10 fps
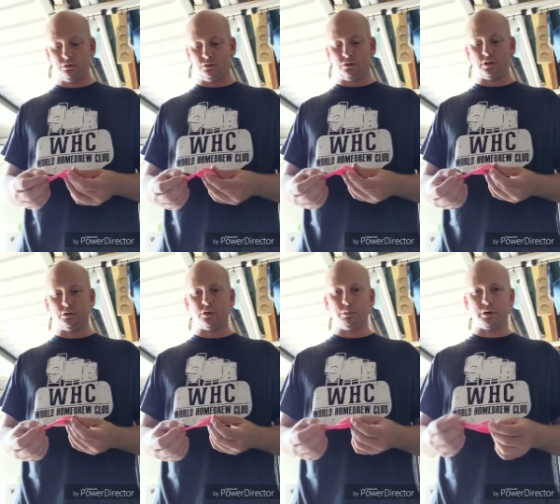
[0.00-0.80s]
Seen a
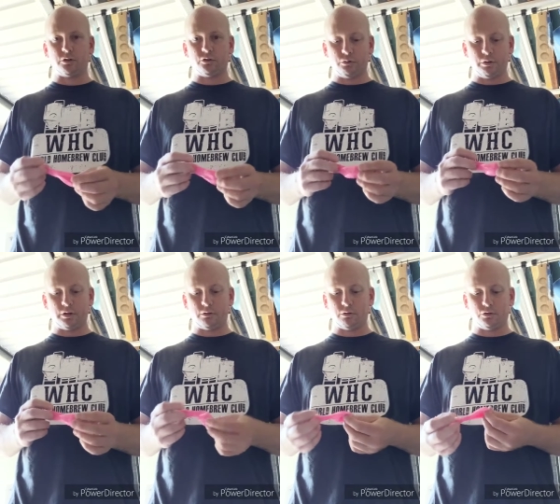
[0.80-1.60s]
lot of blokes
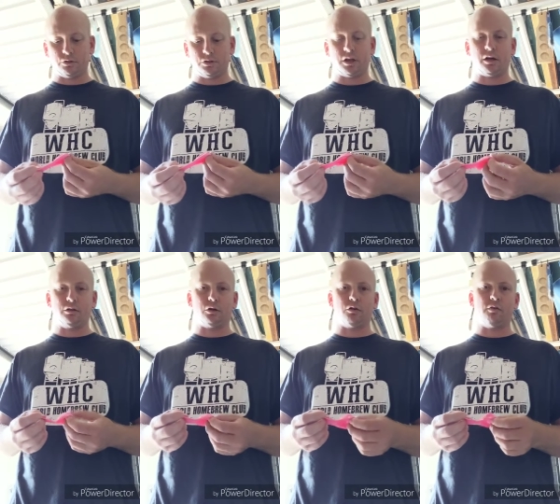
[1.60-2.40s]
doing it. I should say a
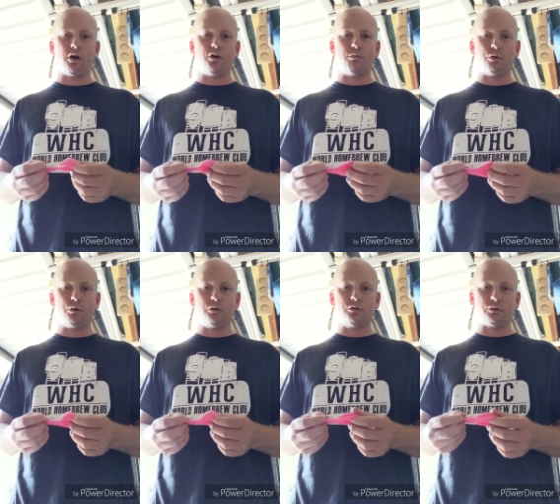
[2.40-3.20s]
lot of home
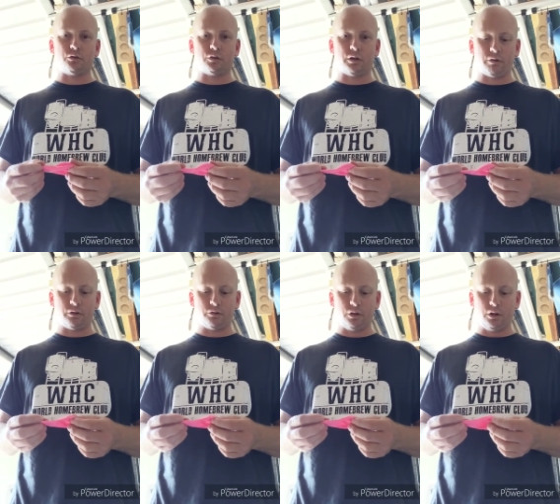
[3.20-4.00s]
brewers, because there
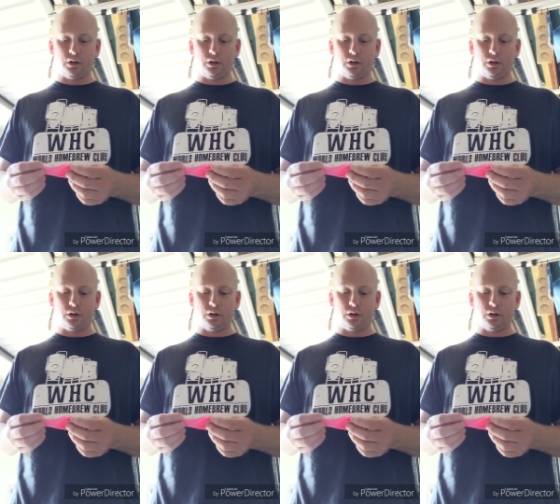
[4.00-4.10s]
is